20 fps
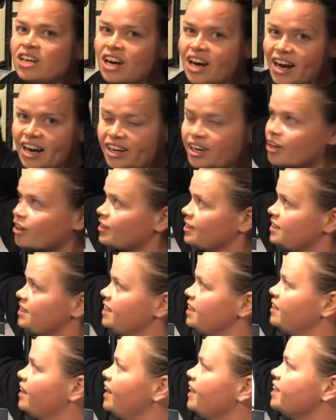
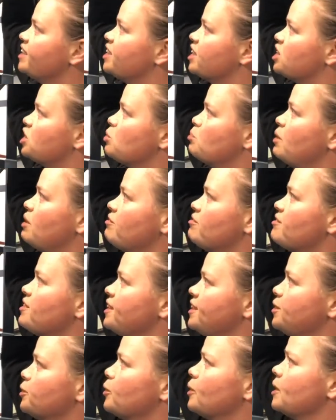courtesy light just above the
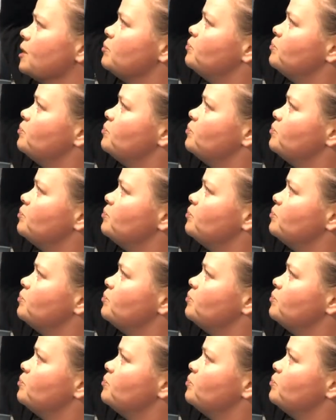door.